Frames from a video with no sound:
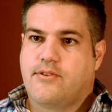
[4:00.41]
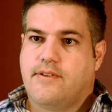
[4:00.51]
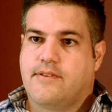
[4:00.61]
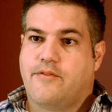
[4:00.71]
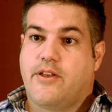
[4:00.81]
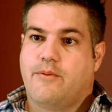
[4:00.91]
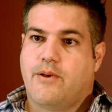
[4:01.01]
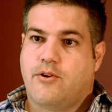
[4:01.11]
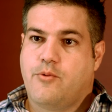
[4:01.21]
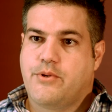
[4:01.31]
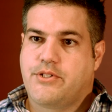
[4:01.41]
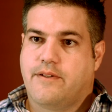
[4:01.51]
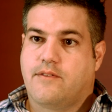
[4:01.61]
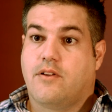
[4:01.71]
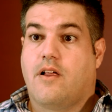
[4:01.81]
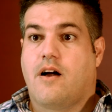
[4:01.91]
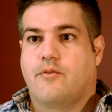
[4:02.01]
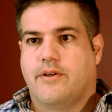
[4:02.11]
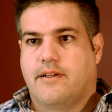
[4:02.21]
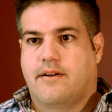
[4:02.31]
is available on OpenShift
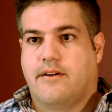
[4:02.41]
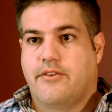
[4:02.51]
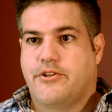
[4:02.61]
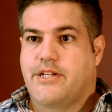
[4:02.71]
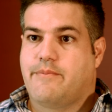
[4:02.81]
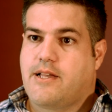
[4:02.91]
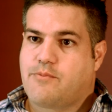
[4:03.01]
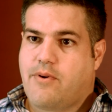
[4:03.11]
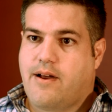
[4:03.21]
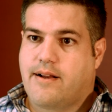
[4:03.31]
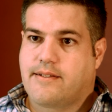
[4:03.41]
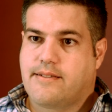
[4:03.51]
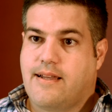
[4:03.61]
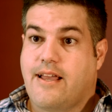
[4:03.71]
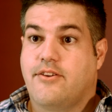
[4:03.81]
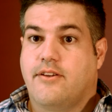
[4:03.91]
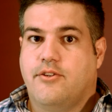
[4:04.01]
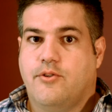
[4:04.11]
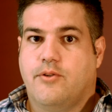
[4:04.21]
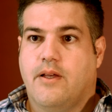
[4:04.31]
along with our other JBoss products, now you can
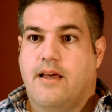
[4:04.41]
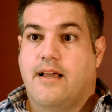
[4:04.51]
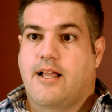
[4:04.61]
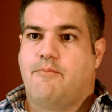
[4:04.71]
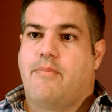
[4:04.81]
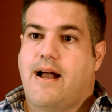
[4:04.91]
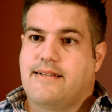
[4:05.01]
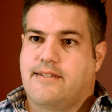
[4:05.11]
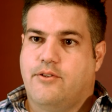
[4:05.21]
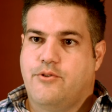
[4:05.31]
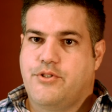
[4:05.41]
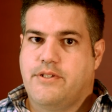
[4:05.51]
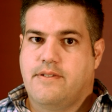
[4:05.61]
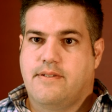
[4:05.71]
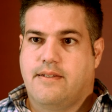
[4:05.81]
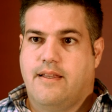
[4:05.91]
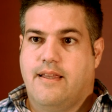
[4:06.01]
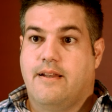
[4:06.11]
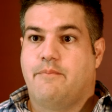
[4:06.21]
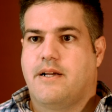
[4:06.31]
do combined solutions
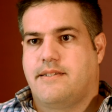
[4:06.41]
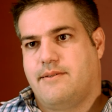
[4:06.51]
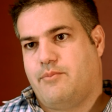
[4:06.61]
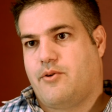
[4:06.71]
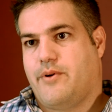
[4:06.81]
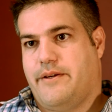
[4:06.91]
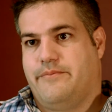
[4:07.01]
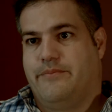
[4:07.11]
in a much simpler way.